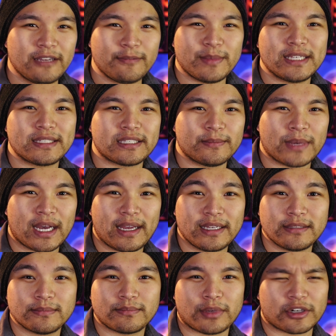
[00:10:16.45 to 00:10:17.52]
it may seem
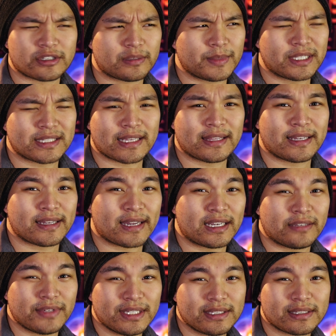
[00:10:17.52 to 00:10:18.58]
high, partially because I think it kind
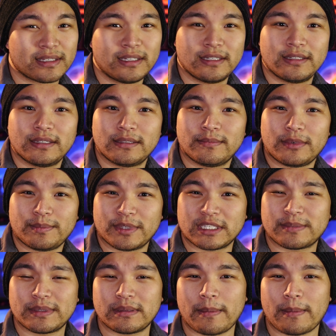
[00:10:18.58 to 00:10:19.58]
of is, but